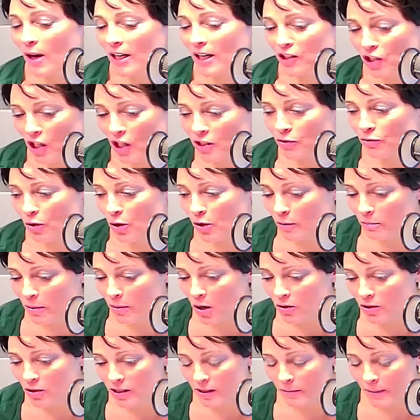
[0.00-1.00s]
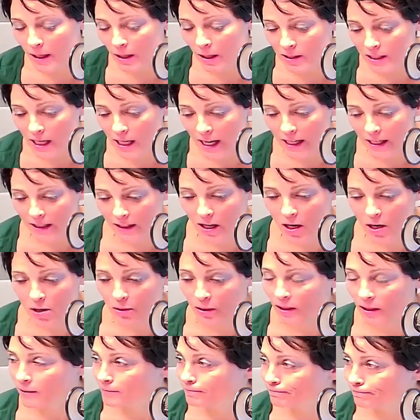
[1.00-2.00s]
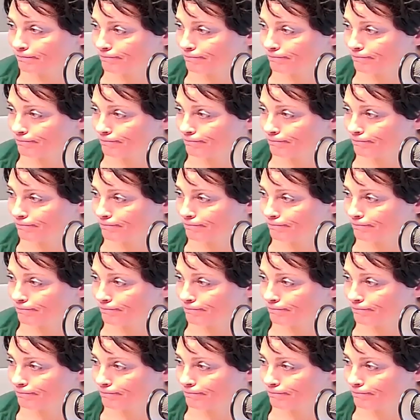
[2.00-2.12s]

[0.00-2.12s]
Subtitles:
you. I just wrote a post about Diet Coke.